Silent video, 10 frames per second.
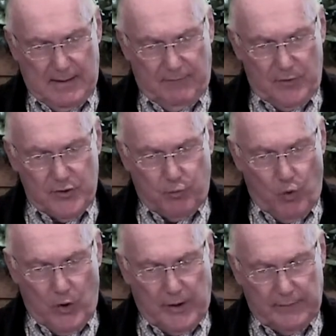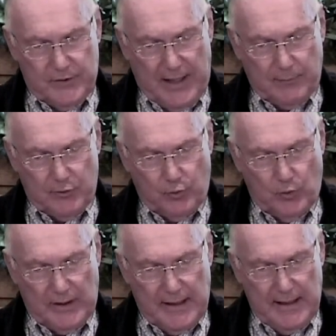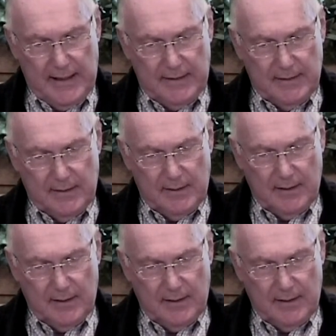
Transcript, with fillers: In verse 1 of chapter 28,